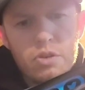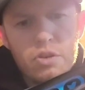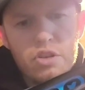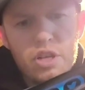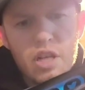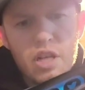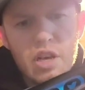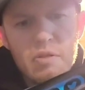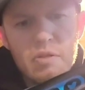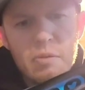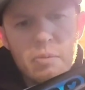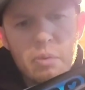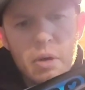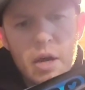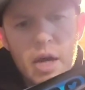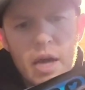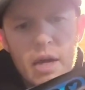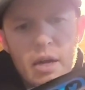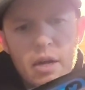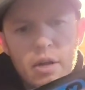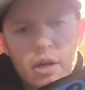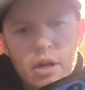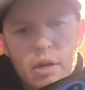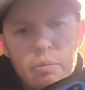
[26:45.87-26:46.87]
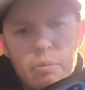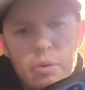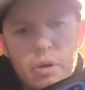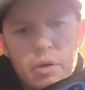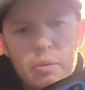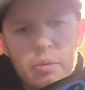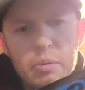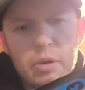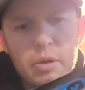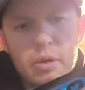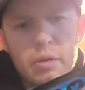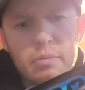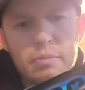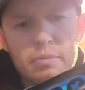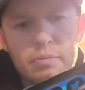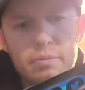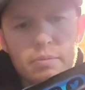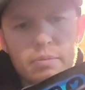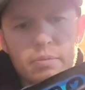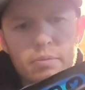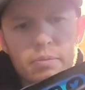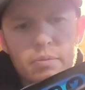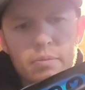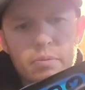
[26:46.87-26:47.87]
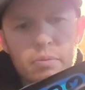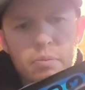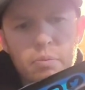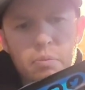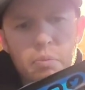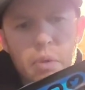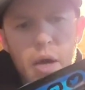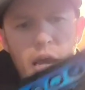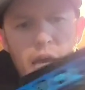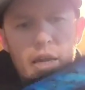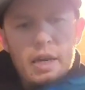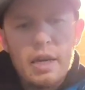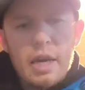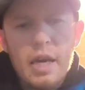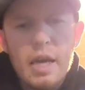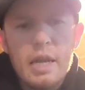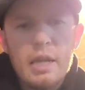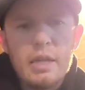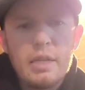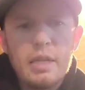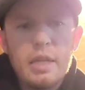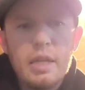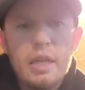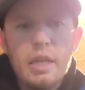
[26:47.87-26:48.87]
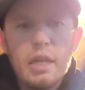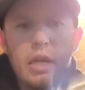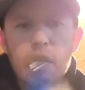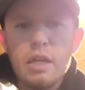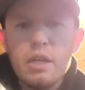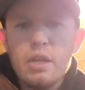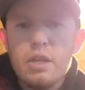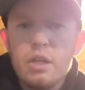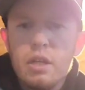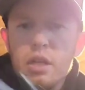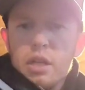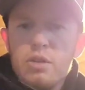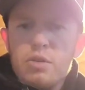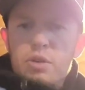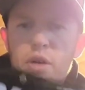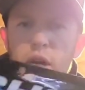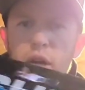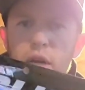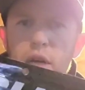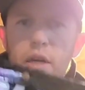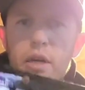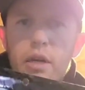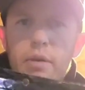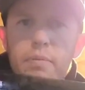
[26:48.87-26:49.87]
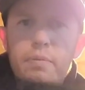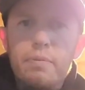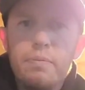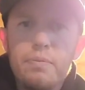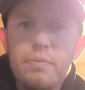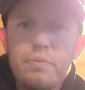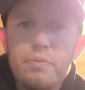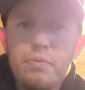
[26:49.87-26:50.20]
7-pack green pumpkin Mac Daddy 10-inch. These right here.